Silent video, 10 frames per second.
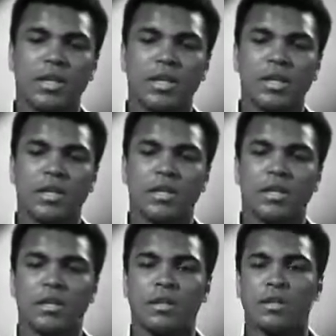
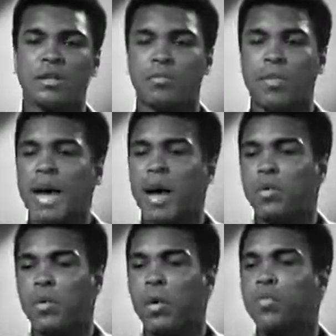and then the buyer
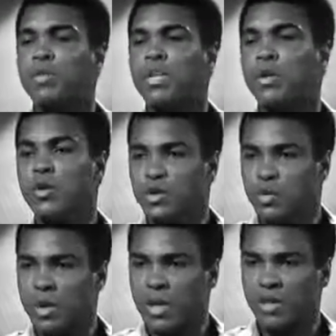will hope that he goes
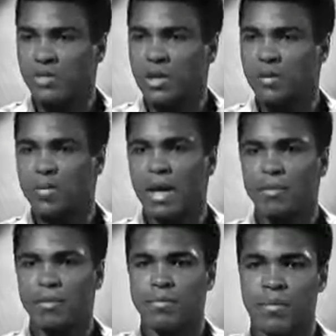away and never come
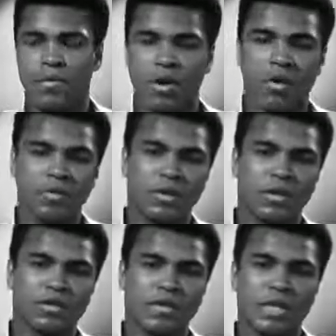back. But very often,
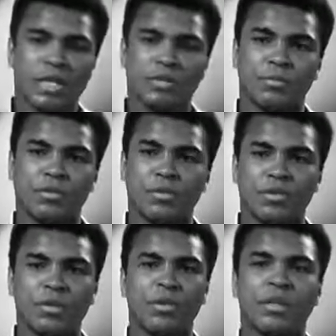if the salesman is
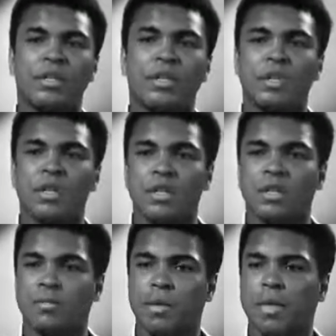good, he
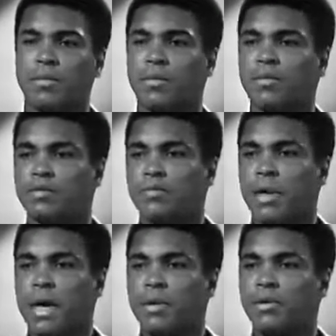can make a person
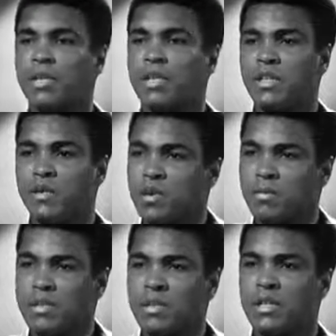buy when they don't
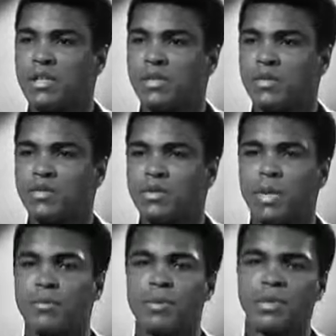even intend to.
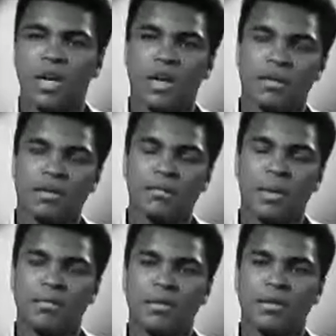Same with a doctor. He
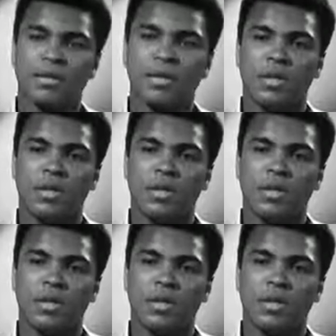might be the